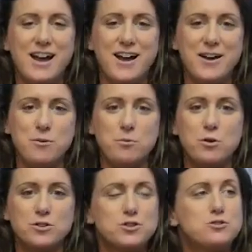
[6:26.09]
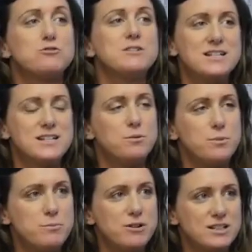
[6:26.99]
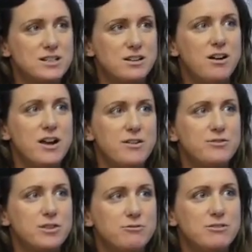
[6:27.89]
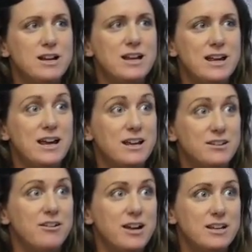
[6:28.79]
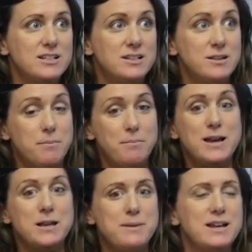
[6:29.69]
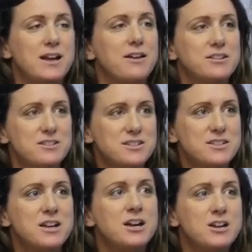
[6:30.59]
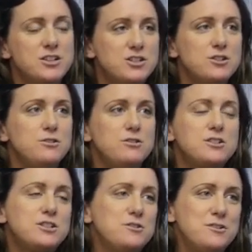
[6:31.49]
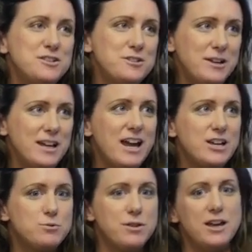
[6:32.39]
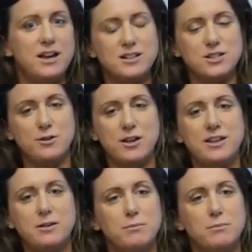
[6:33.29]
what stories can we bring to life that really ignite many, many others to engage with it? And so I think